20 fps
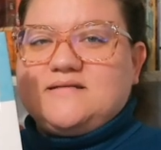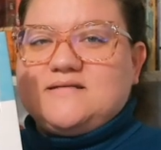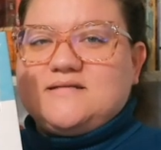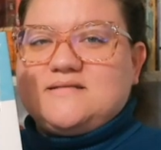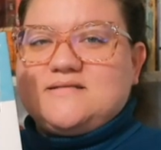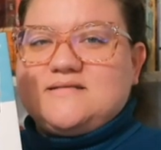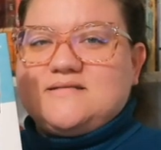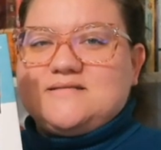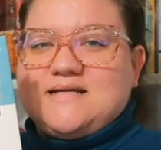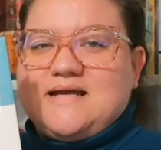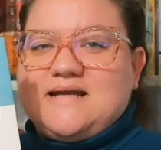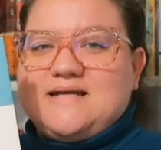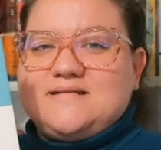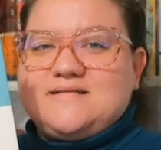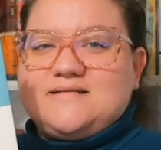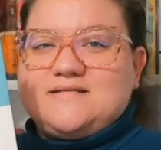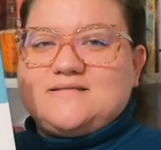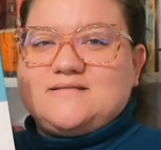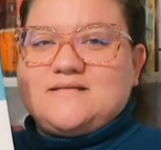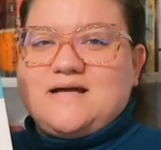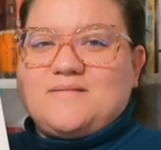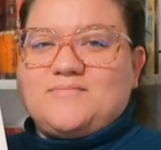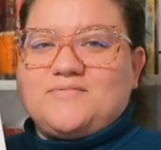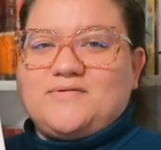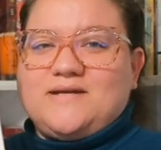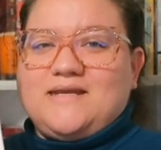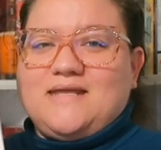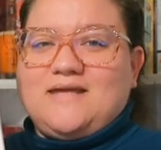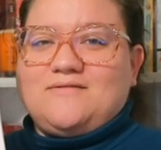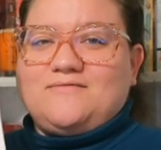just decided to stop
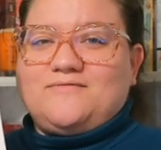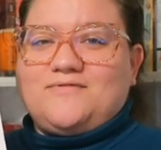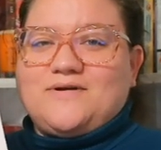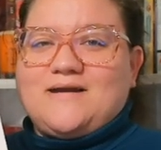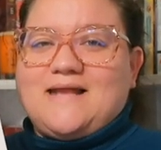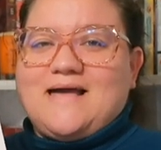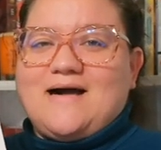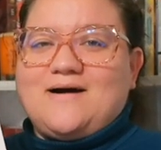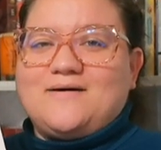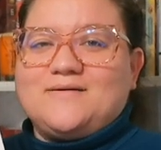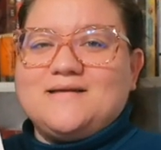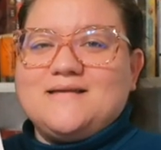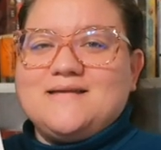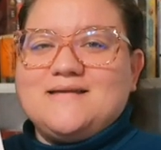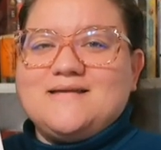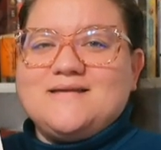reading for now.